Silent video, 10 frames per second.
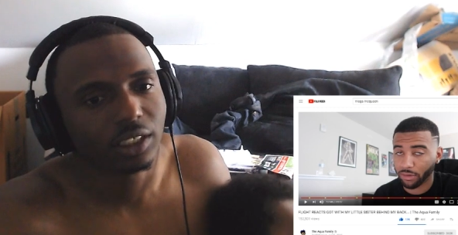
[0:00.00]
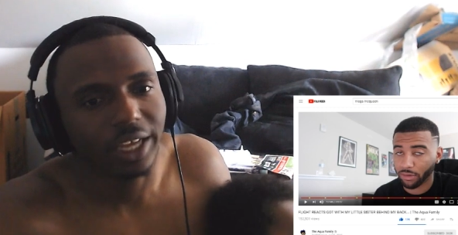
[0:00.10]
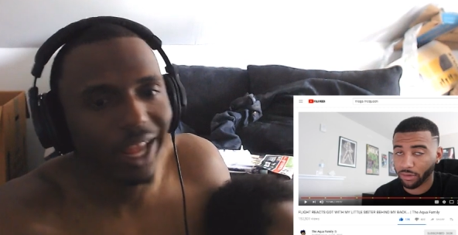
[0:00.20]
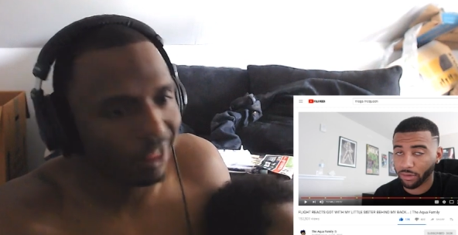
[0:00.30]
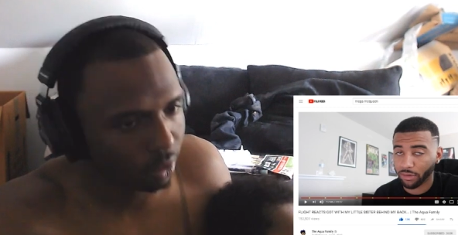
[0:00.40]

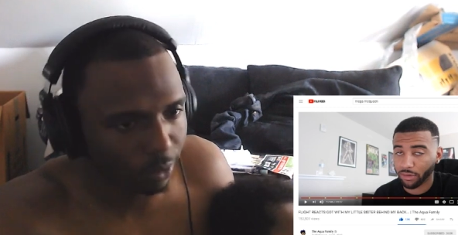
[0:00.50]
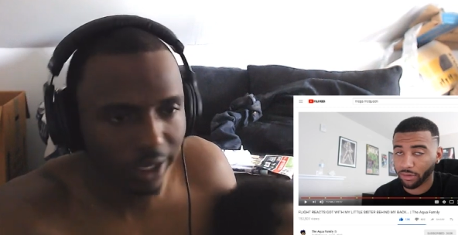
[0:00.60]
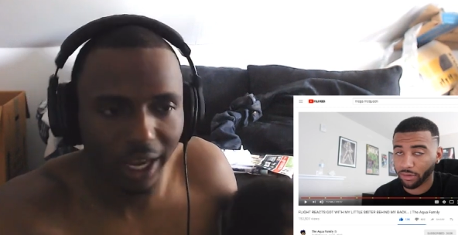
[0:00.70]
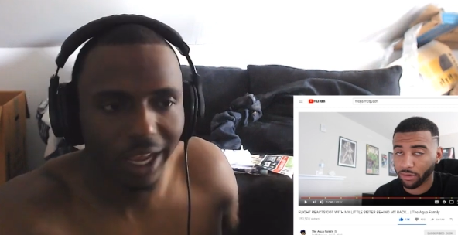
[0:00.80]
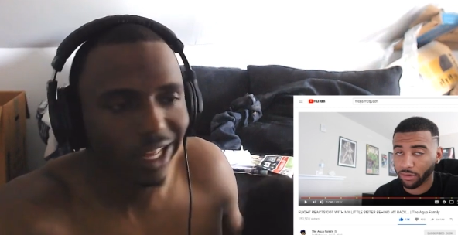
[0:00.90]
Speaker 1: and three
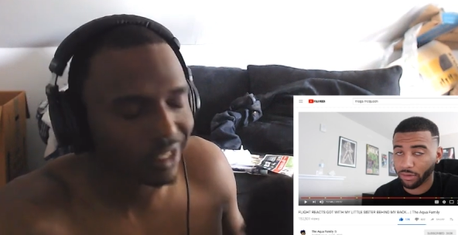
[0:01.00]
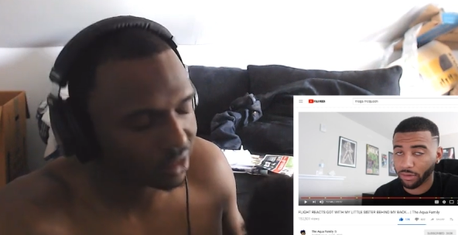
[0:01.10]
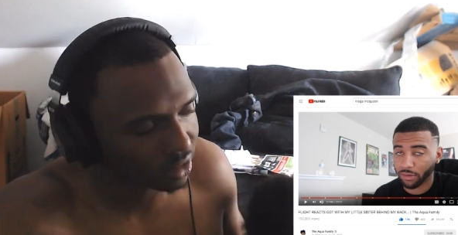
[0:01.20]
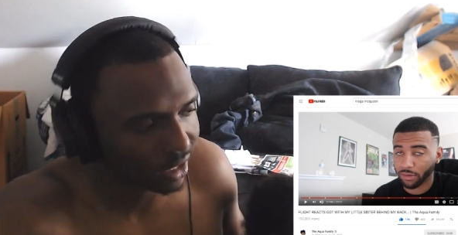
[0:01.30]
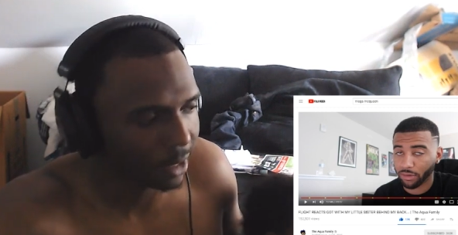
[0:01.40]
hot at the
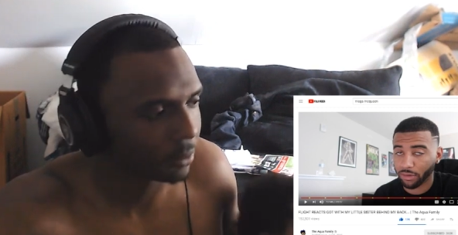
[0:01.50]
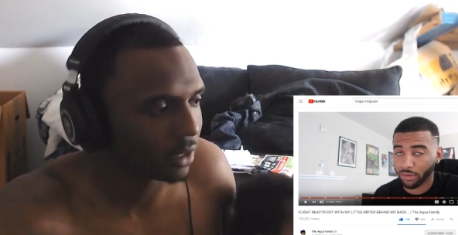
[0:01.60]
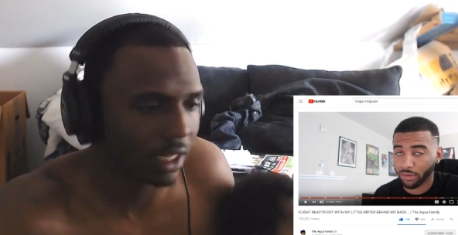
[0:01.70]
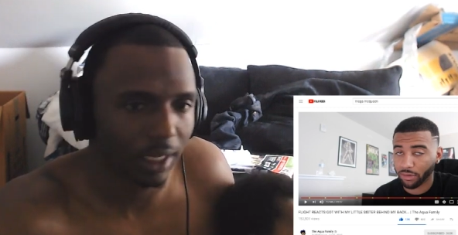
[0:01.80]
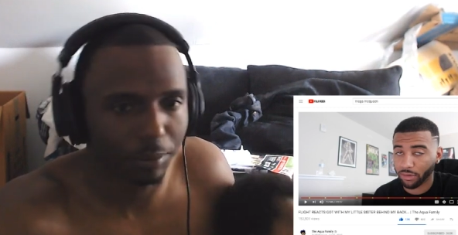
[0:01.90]
same
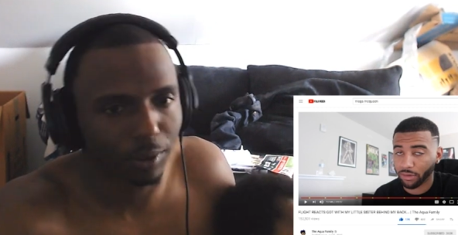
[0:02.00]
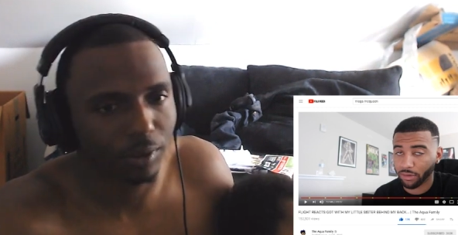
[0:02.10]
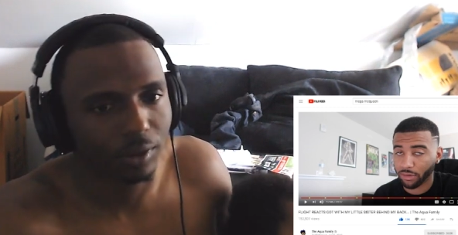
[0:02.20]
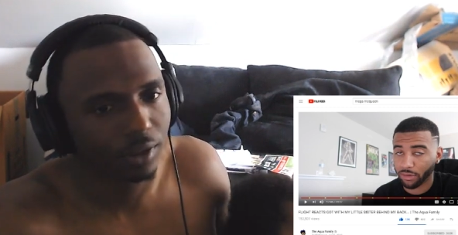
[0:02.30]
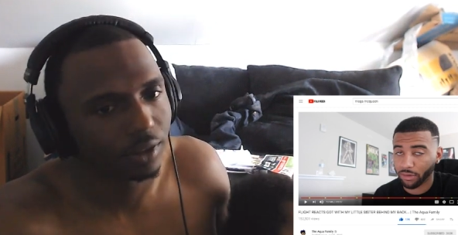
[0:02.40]
time, bro.
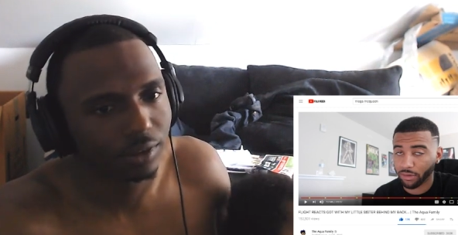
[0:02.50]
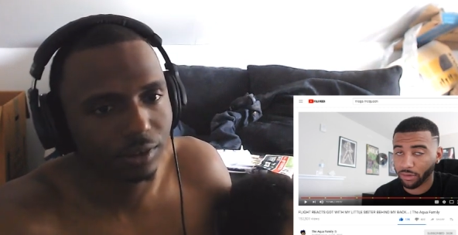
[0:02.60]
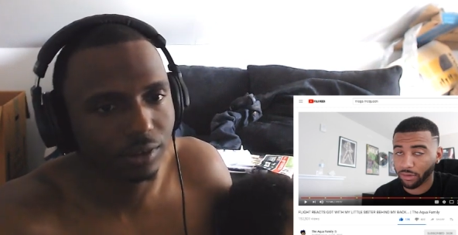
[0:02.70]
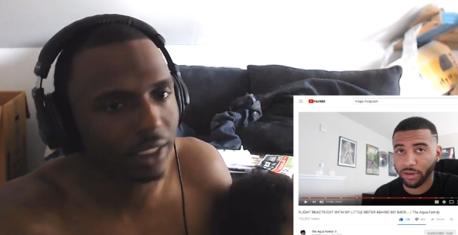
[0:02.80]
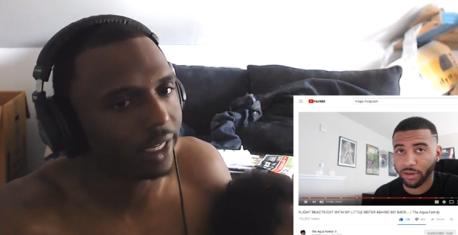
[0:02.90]
You
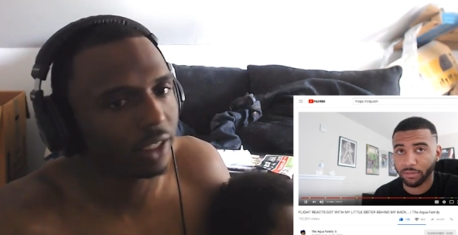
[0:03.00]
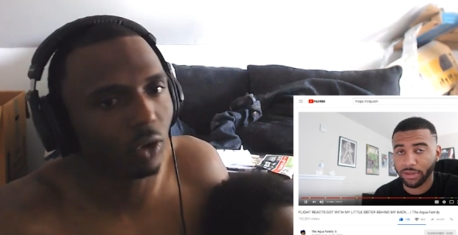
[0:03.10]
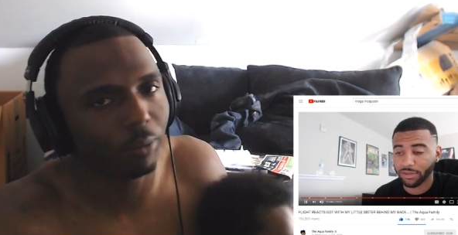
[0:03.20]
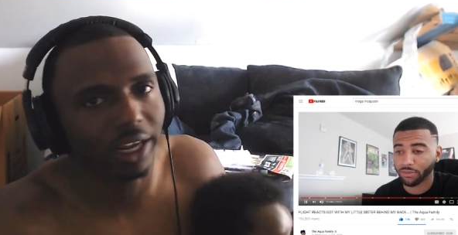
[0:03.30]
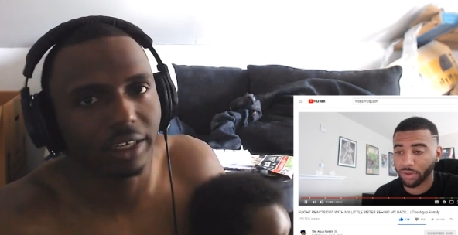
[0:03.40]
can't get no
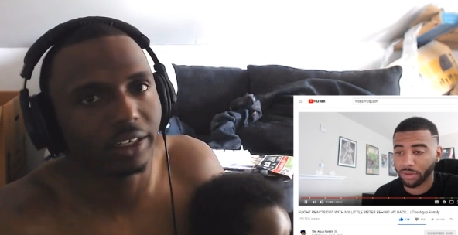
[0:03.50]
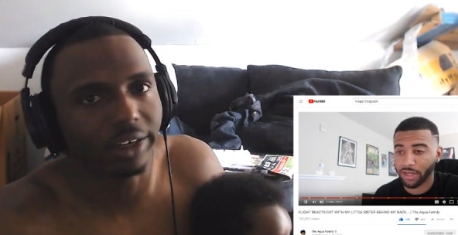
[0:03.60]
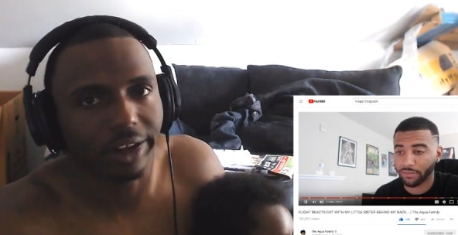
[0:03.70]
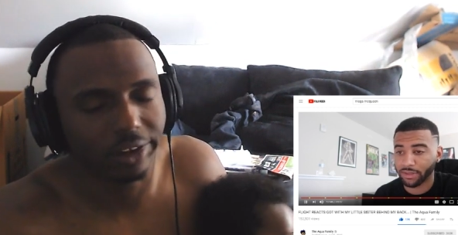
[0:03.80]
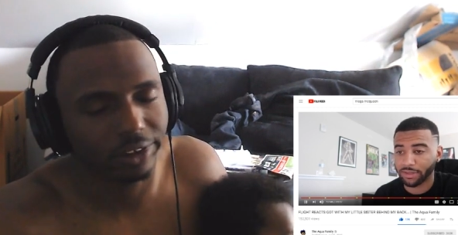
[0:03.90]
matter. This is real
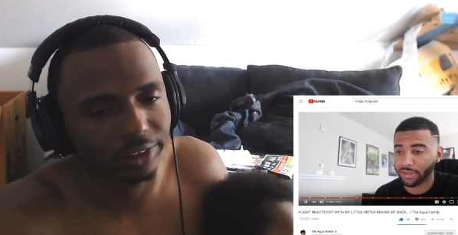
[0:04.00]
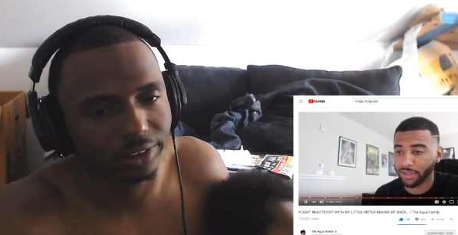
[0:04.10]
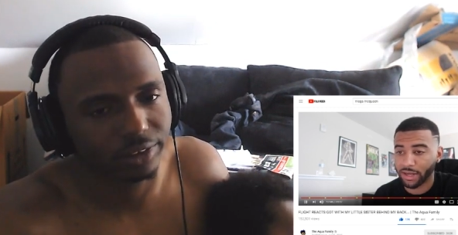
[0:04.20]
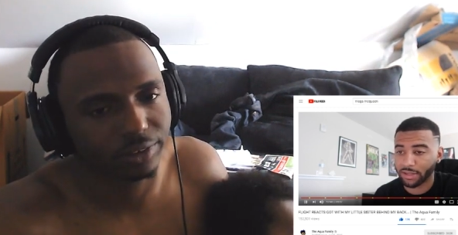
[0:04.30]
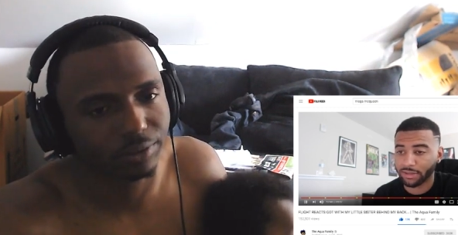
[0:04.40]
that.
Speaker 2: life. This
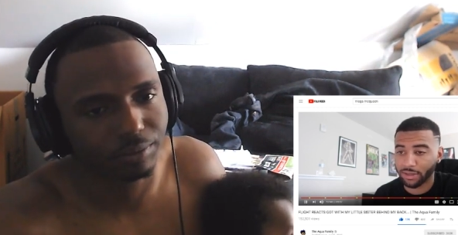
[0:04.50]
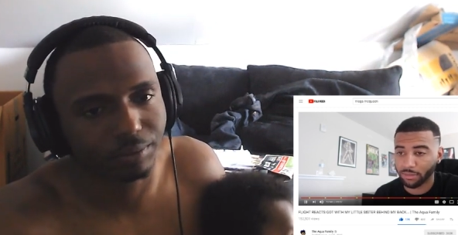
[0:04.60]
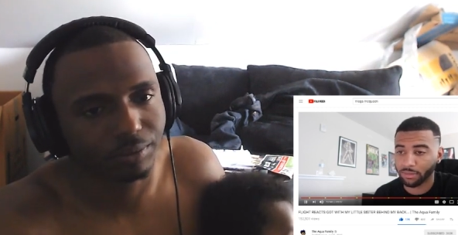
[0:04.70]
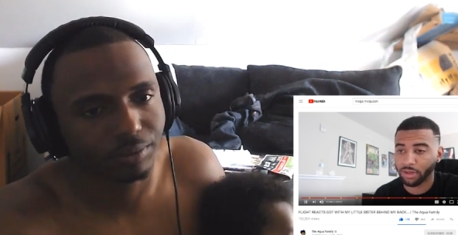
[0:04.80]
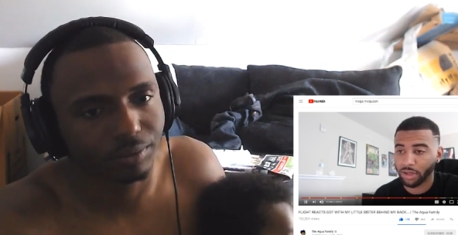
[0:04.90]
is not
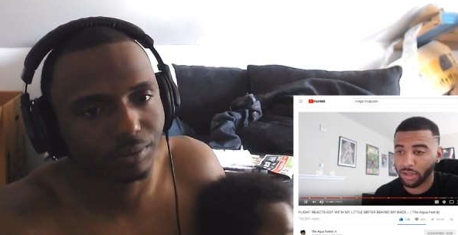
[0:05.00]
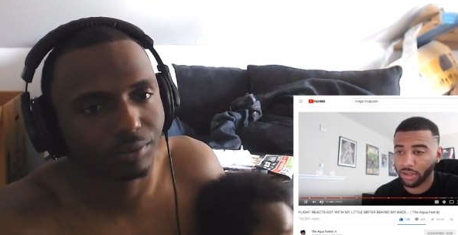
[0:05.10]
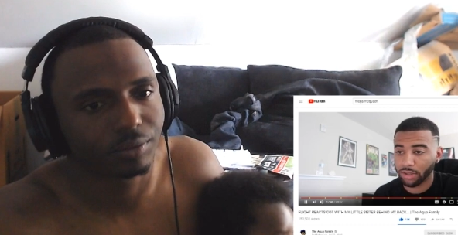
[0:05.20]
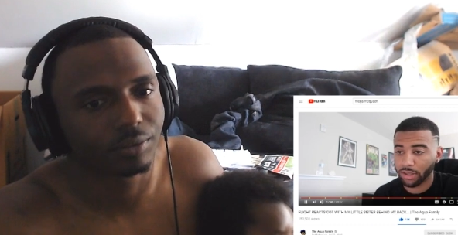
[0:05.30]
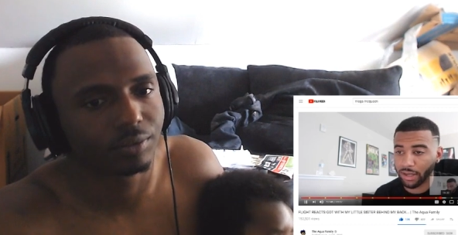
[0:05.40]
something
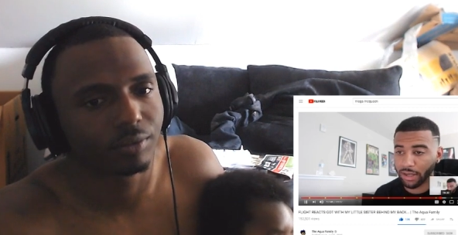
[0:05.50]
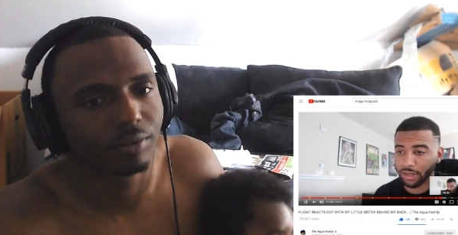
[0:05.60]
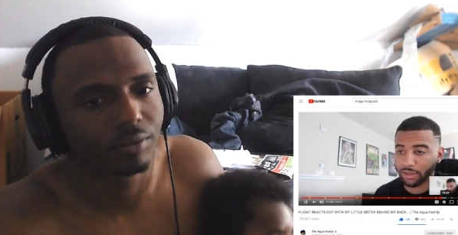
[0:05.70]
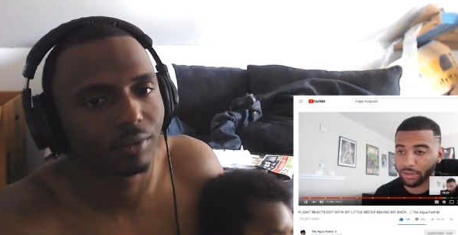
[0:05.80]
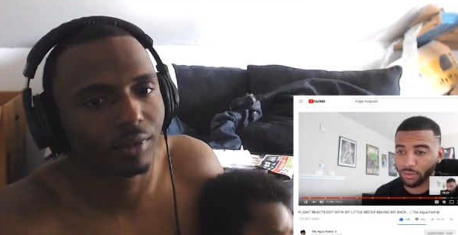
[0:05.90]

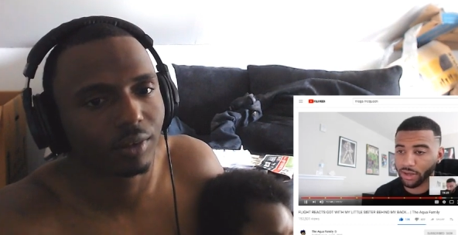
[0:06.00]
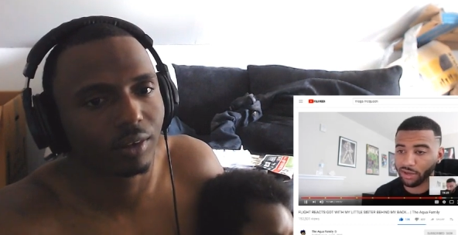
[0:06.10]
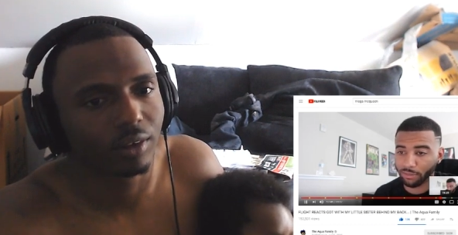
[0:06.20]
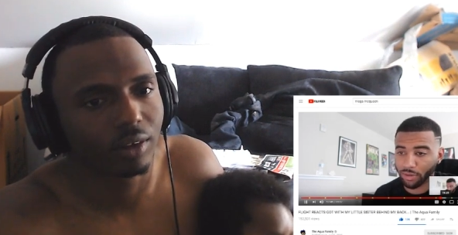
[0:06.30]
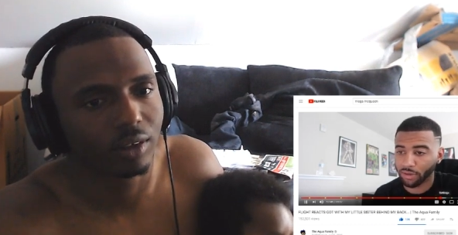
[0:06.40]
that you
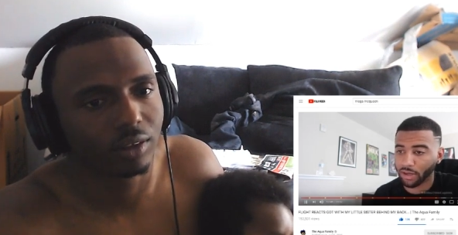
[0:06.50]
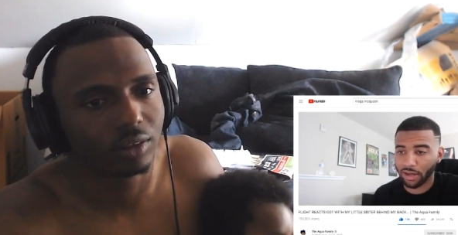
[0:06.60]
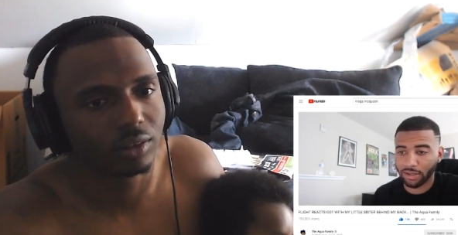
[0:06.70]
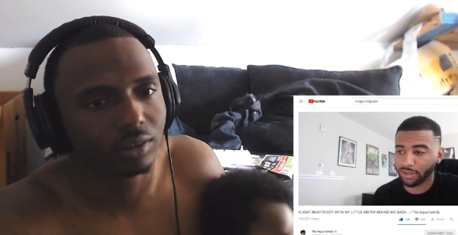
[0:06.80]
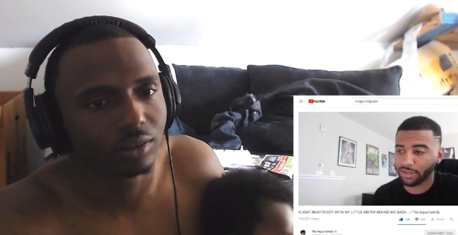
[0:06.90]
get up on.
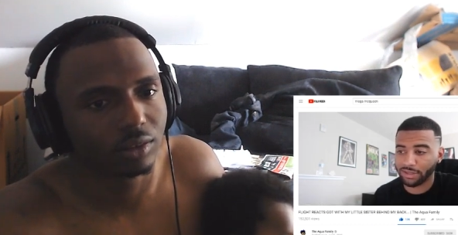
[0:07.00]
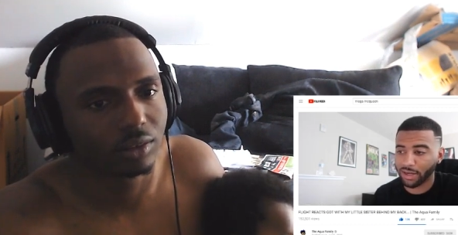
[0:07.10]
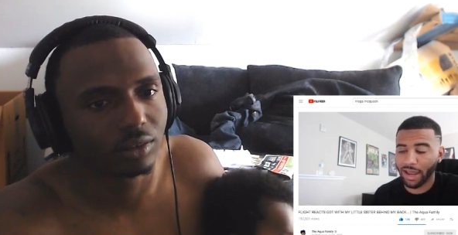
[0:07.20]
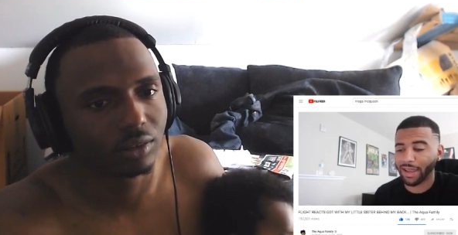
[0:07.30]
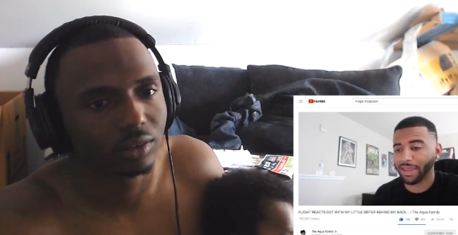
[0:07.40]
I, this is
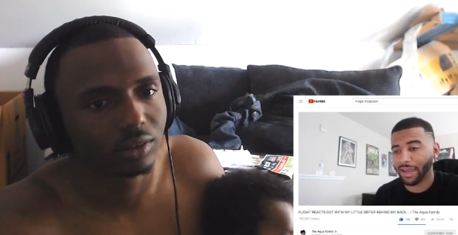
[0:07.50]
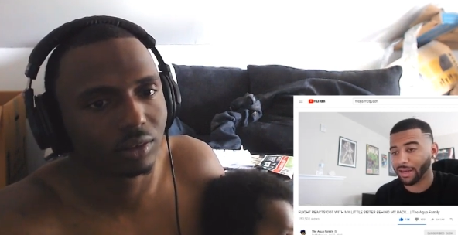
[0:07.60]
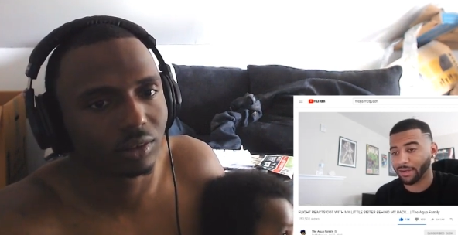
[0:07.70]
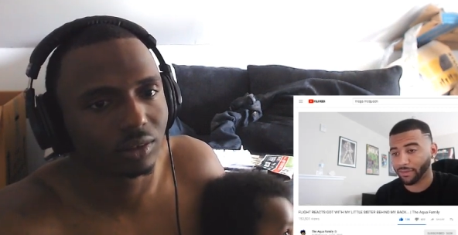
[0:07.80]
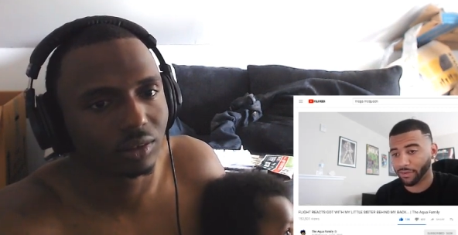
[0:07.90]
I
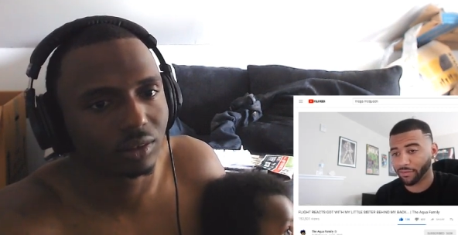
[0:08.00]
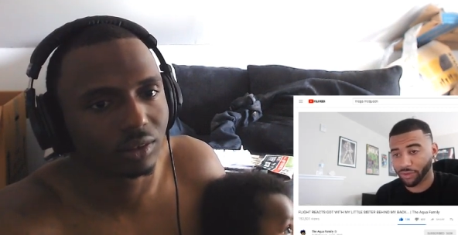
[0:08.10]
get it.